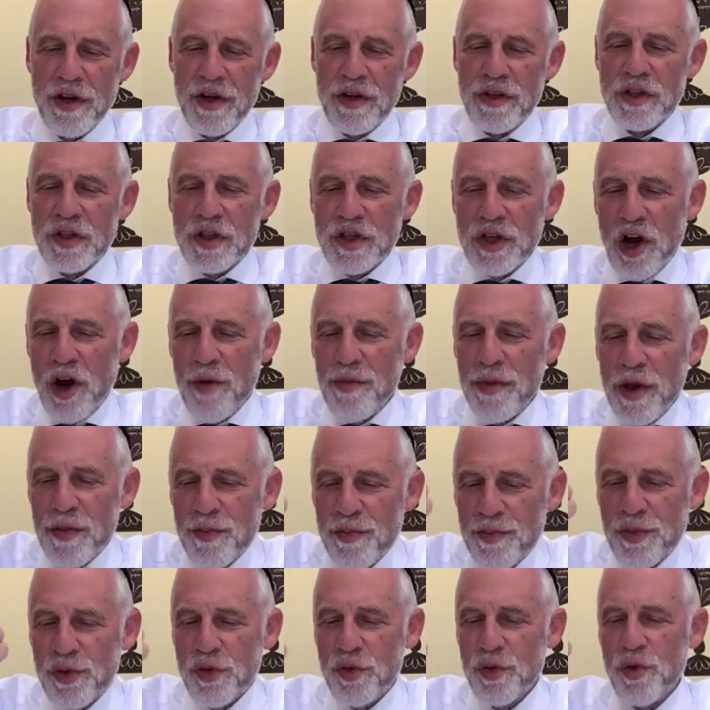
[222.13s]
some
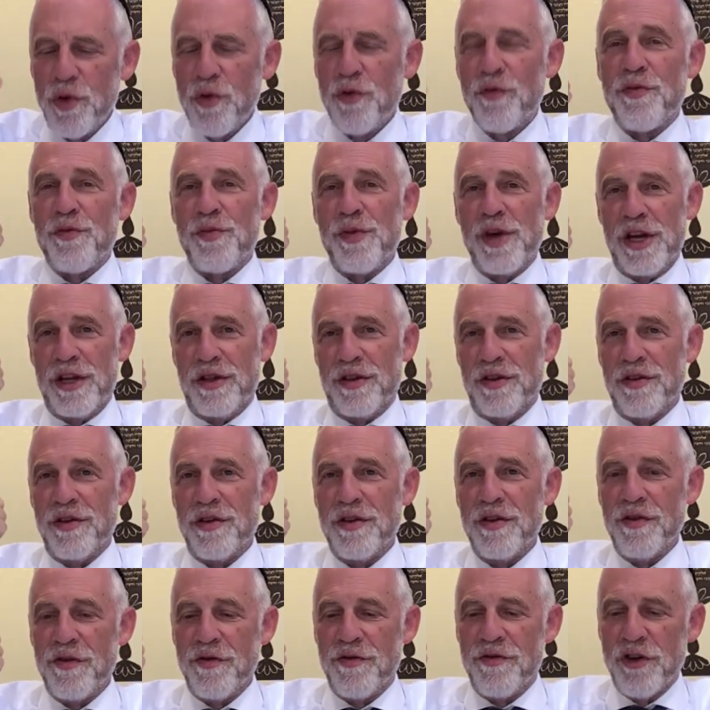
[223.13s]
improvement
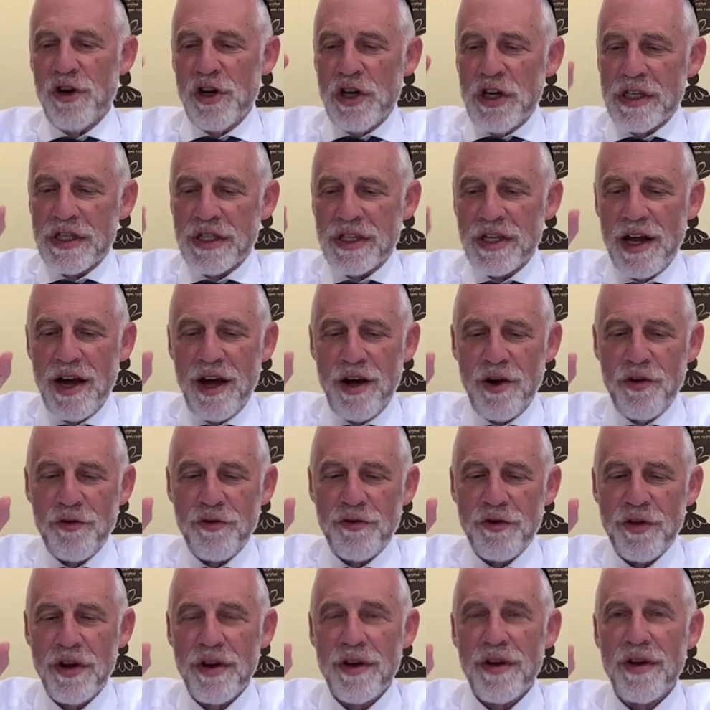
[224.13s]
for
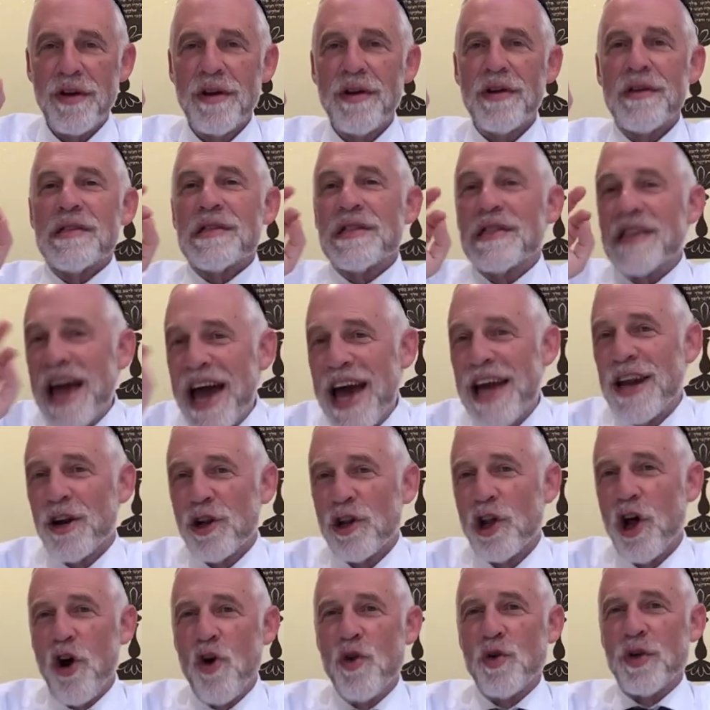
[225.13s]
yourself, that
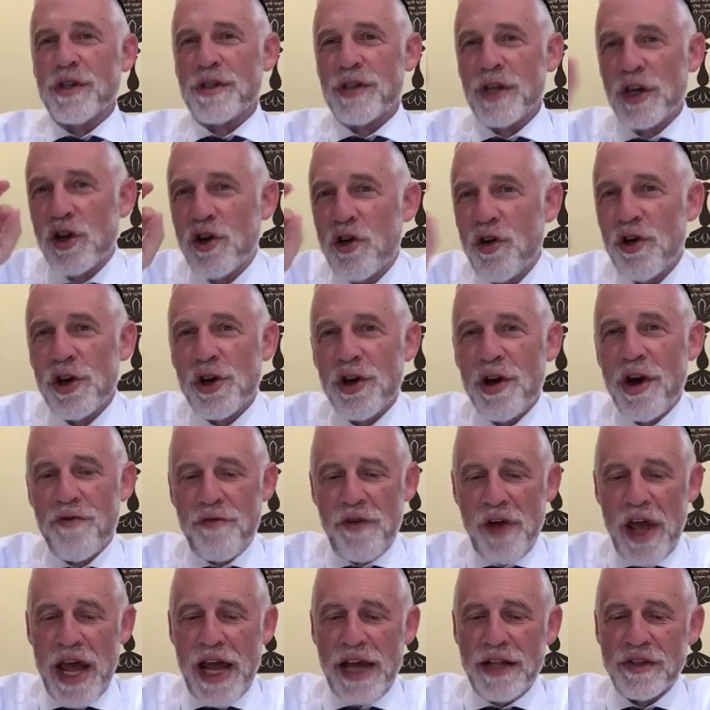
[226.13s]
alone is a good enough
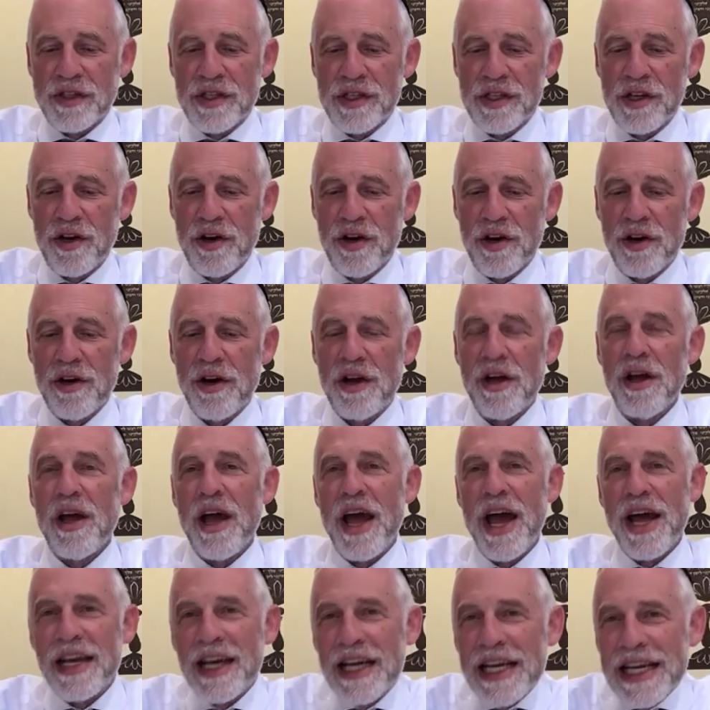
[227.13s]
answer
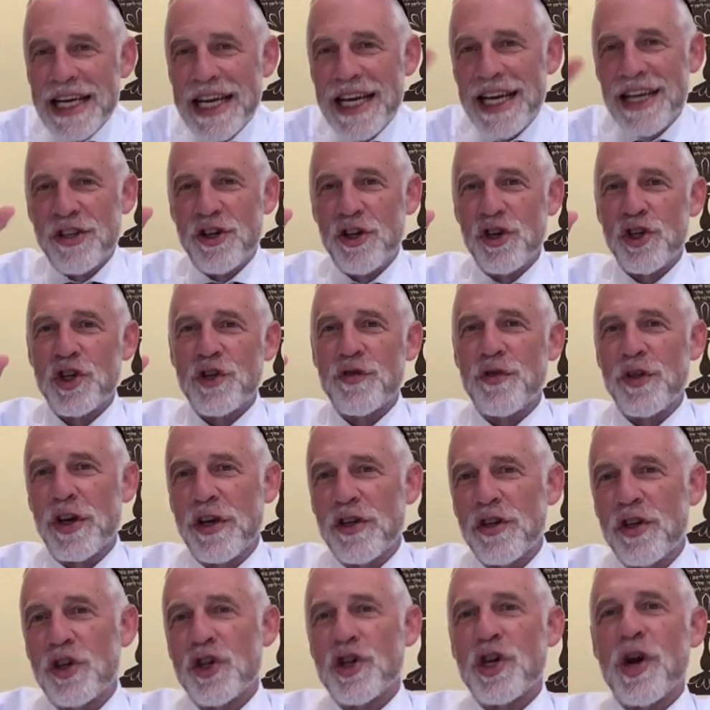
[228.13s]
and a chiddush for
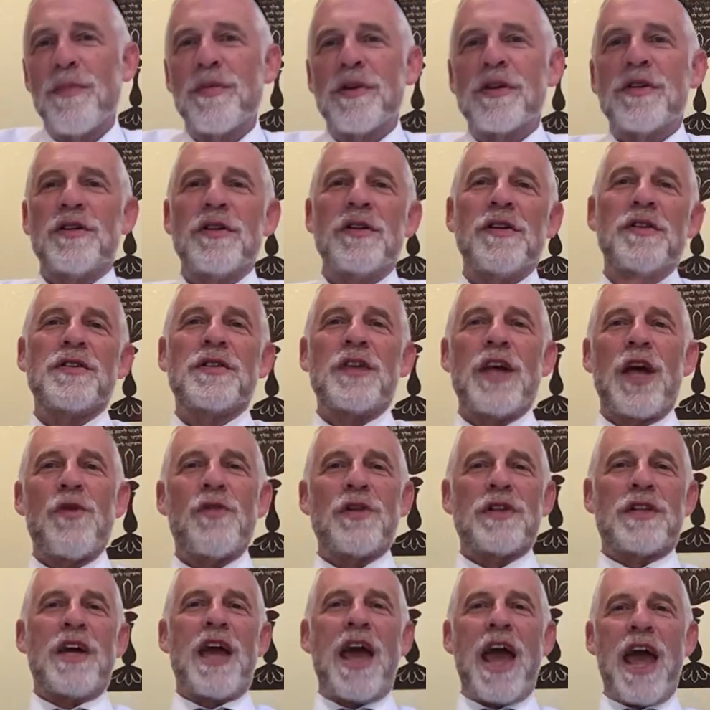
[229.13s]
your neshama
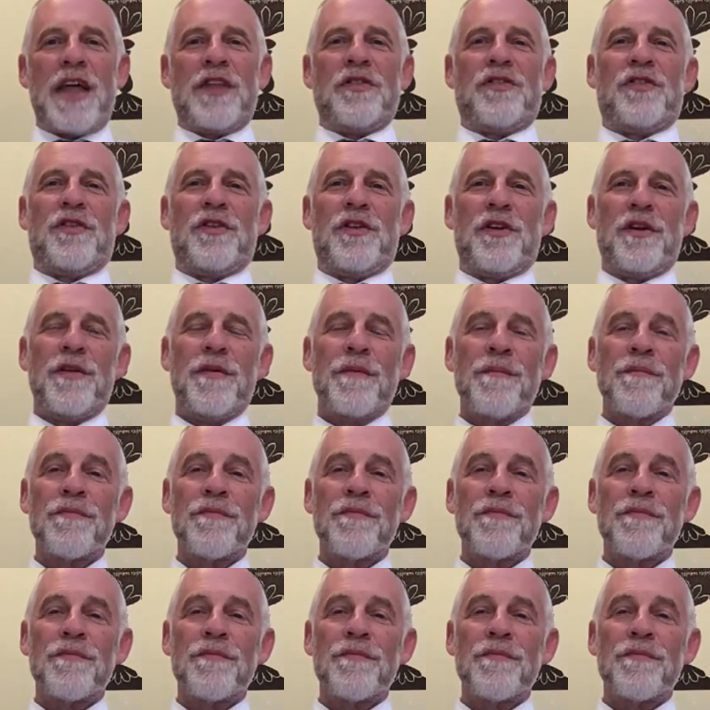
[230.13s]
Yisera to answer